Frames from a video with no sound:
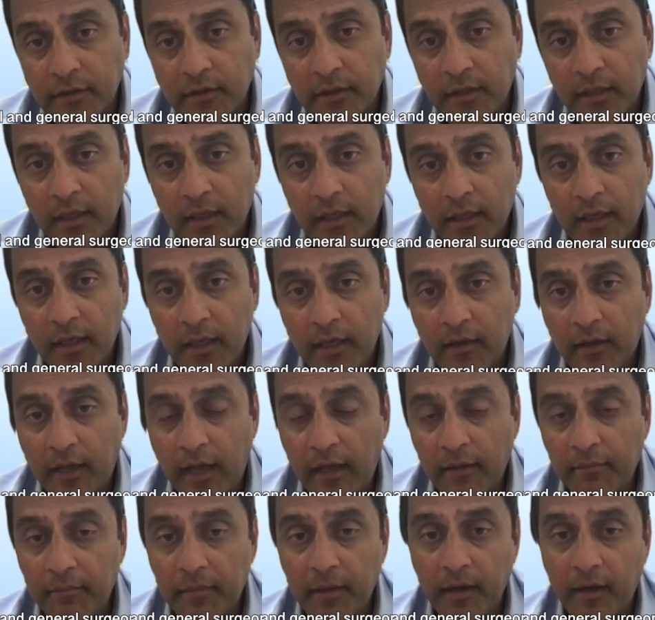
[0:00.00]
you know, can
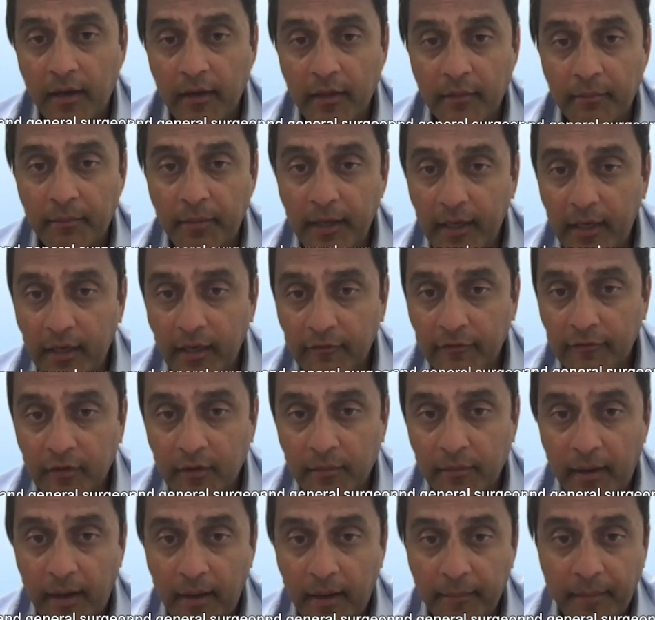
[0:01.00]
be either bleeding from the
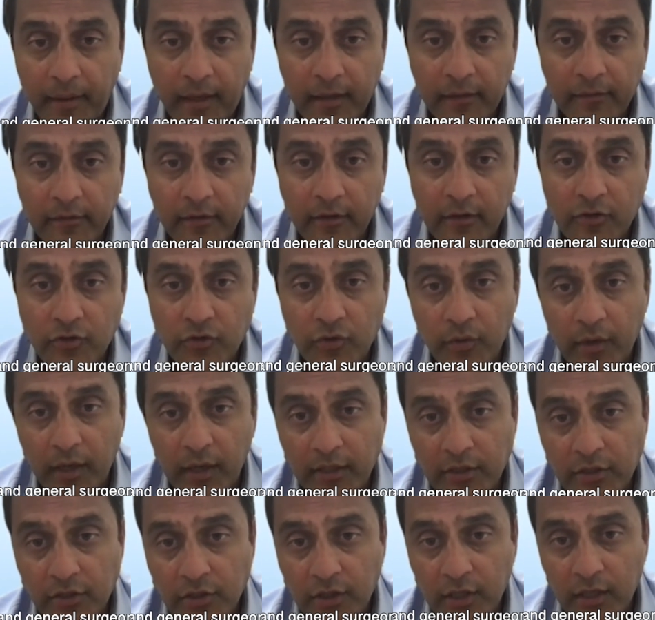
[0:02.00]
back passage or
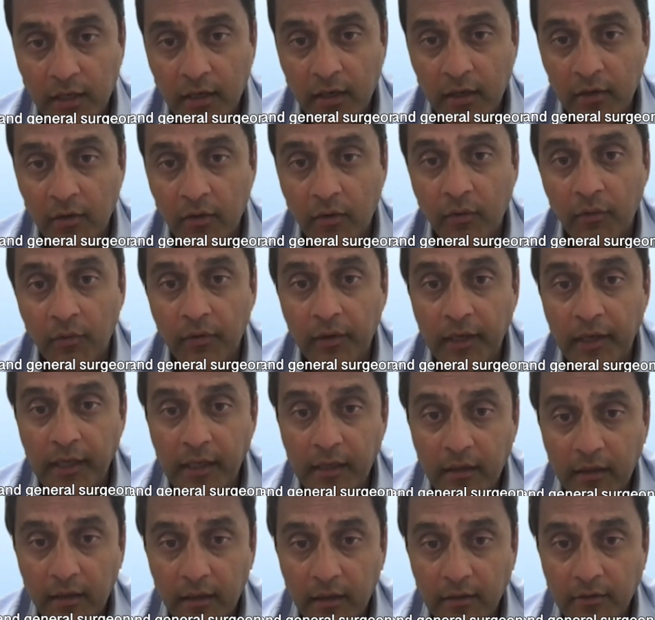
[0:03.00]
itching or
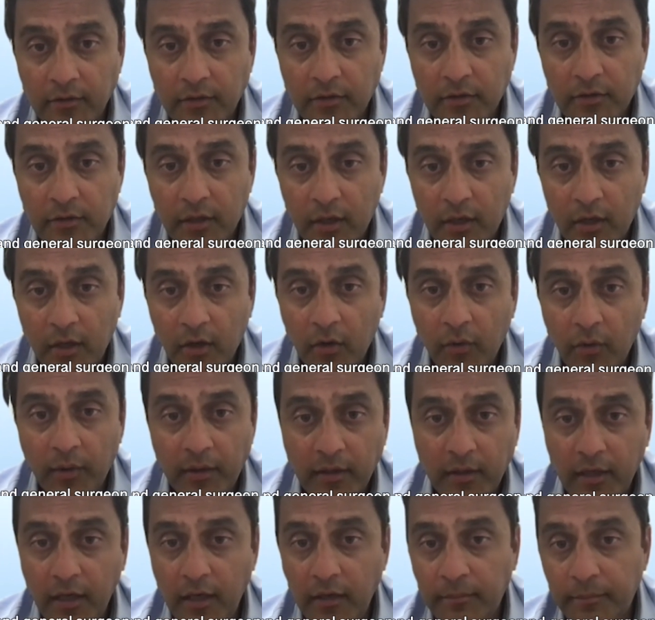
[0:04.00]
leakage or
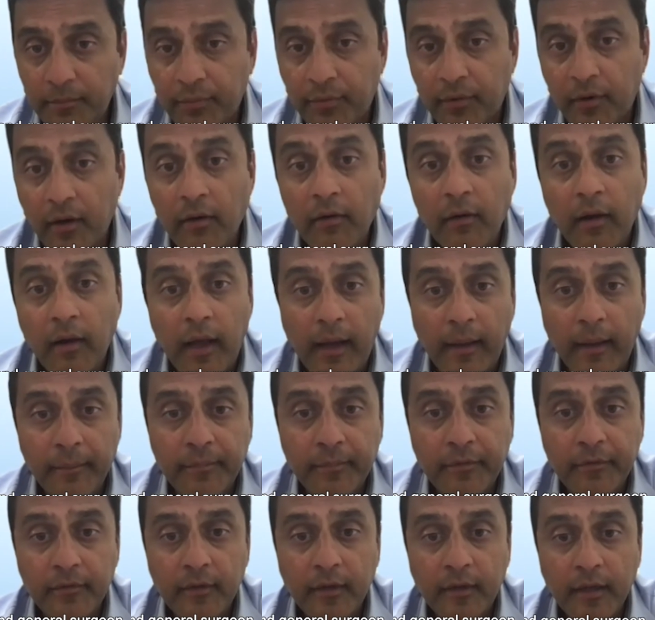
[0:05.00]
indeed
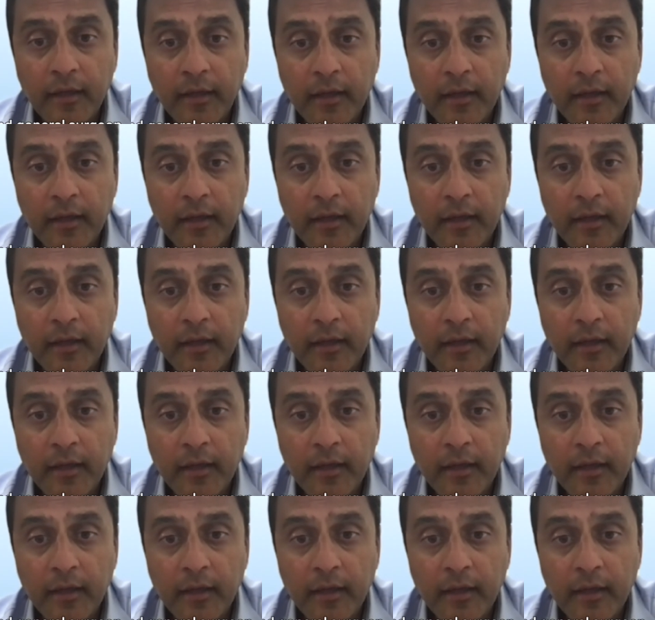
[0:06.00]
prolapse,